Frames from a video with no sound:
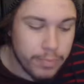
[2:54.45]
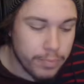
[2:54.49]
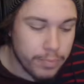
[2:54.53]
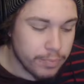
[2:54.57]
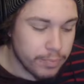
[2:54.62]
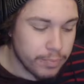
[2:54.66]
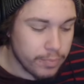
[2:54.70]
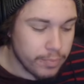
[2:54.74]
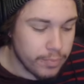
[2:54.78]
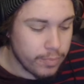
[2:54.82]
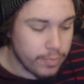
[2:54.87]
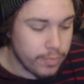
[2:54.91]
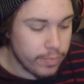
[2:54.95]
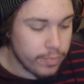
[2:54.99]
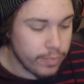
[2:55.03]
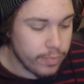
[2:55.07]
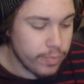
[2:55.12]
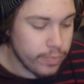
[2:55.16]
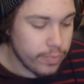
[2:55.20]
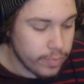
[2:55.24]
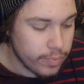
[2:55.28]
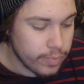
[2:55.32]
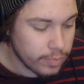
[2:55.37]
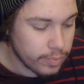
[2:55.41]

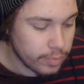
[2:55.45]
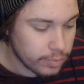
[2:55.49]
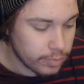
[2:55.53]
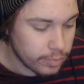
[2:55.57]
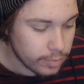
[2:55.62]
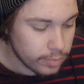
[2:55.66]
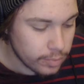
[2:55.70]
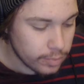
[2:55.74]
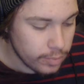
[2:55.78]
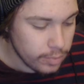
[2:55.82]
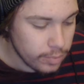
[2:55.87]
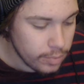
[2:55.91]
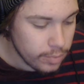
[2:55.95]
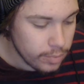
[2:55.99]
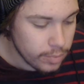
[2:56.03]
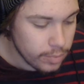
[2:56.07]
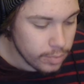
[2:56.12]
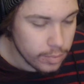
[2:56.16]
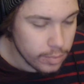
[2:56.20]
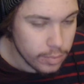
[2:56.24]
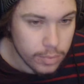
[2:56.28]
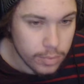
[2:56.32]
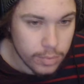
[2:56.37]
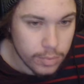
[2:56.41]

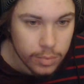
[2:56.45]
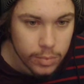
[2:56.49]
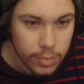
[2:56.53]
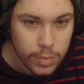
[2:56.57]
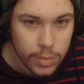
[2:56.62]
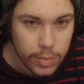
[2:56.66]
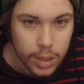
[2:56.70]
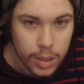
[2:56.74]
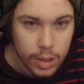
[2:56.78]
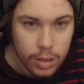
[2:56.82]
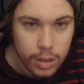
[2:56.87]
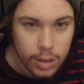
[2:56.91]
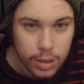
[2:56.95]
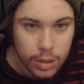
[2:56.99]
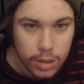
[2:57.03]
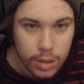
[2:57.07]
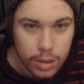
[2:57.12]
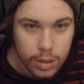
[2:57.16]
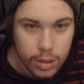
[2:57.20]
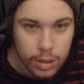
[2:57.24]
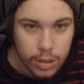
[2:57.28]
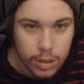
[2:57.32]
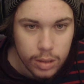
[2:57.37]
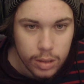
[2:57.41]

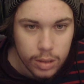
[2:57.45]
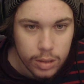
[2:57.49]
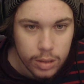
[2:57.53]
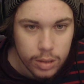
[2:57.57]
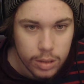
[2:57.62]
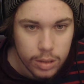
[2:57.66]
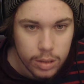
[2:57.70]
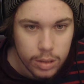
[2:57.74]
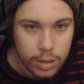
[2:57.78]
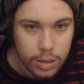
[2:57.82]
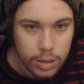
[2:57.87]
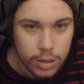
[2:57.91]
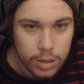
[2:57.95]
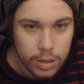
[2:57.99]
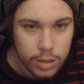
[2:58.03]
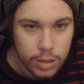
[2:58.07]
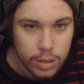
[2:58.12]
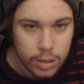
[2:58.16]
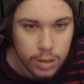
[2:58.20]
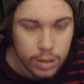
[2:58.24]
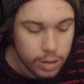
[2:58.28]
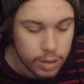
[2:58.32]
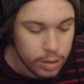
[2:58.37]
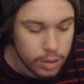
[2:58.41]

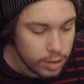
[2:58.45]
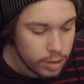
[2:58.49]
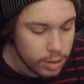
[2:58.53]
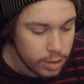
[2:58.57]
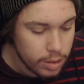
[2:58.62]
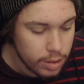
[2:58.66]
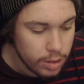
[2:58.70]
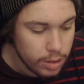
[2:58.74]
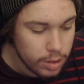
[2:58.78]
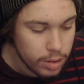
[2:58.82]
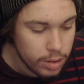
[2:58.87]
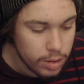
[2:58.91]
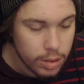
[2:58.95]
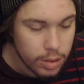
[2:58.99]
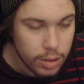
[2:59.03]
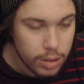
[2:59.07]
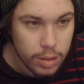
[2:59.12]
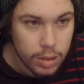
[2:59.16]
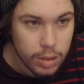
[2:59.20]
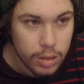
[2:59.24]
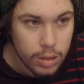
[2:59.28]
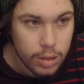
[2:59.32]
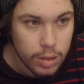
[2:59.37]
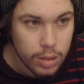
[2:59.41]

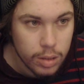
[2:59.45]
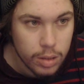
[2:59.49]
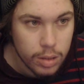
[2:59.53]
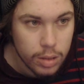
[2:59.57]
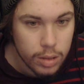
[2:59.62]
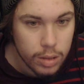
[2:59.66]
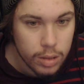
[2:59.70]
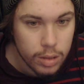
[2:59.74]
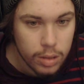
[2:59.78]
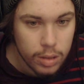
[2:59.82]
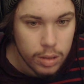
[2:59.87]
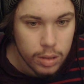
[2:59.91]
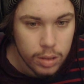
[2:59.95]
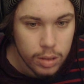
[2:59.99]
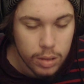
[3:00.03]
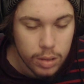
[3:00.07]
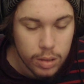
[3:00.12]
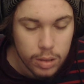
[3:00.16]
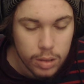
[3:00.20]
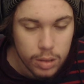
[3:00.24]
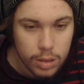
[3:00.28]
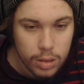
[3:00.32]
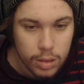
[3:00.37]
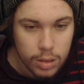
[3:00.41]

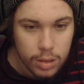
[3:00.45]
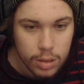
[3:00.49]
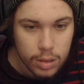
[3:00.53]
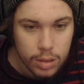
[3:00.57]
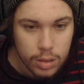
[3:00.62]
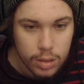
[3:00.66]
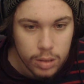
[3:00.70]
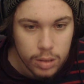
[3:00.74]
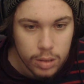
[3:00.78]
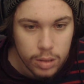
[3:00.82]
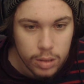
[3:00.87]
(no one is talking)